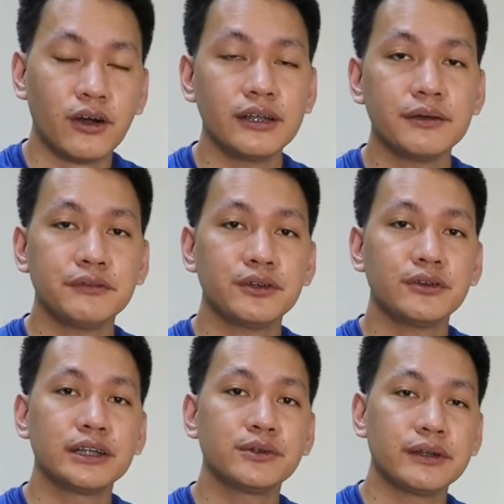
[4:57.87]
All you have to
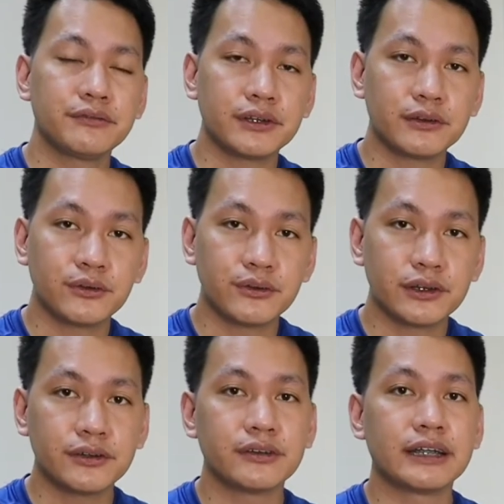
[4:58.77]
do is wait for the
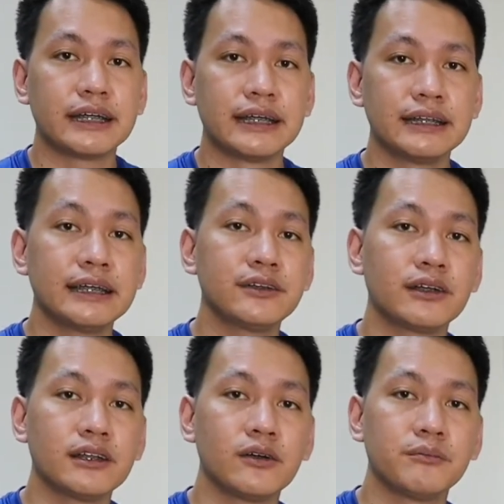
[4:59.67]
toner to dry and then
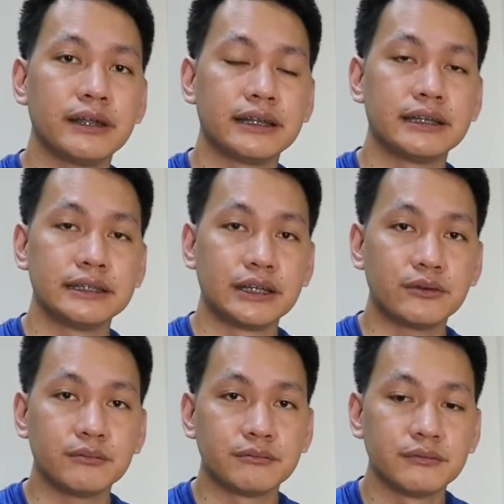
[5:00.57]
you can now apply the
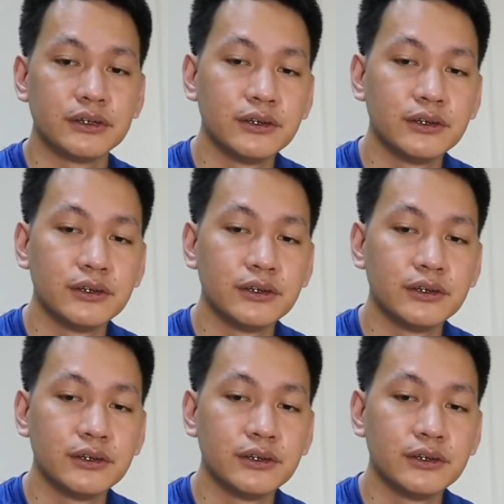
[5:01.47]
serum.